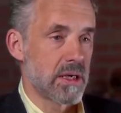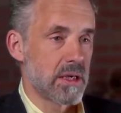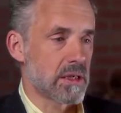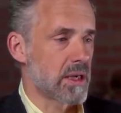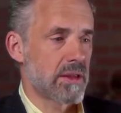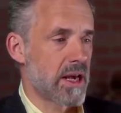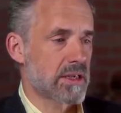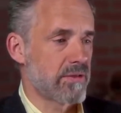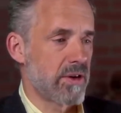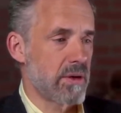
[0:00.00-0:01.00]
It's like,
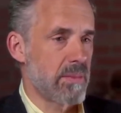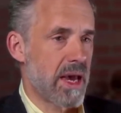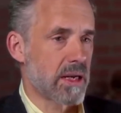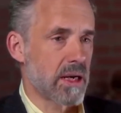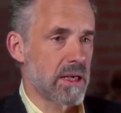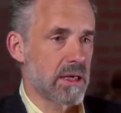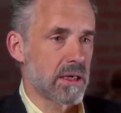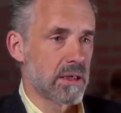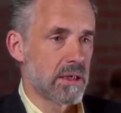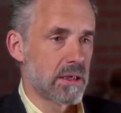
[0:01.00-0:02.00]
that's a very bad
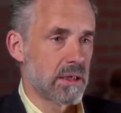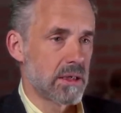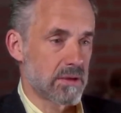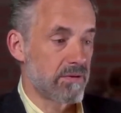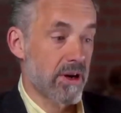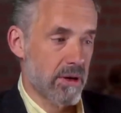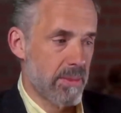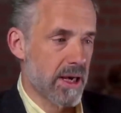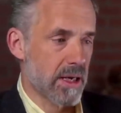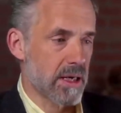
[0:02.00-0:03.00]
idea. It's a very
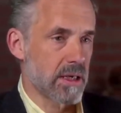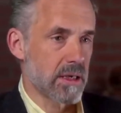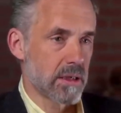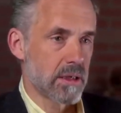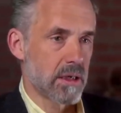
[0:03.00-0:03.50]
bad idea.